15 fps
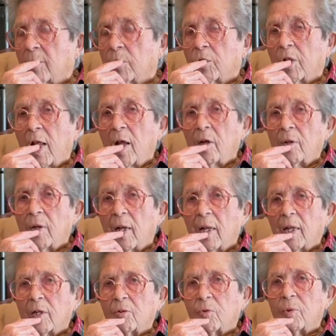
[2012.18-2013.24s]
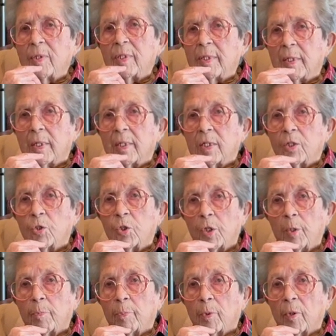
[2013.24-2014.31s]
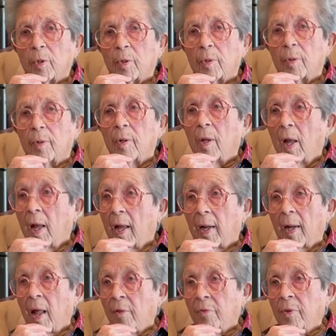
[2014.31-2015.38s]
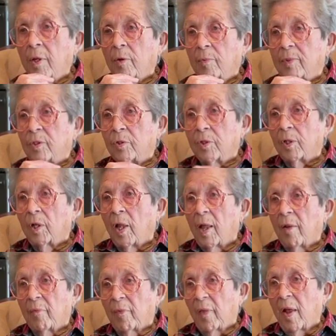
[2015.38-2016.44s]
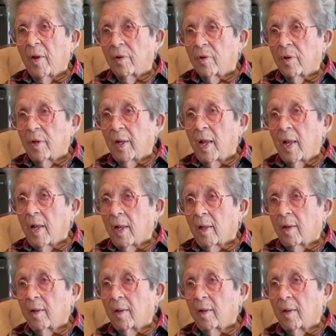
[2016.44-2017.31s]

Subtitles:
town electricity cheaper. And I think we still have that today.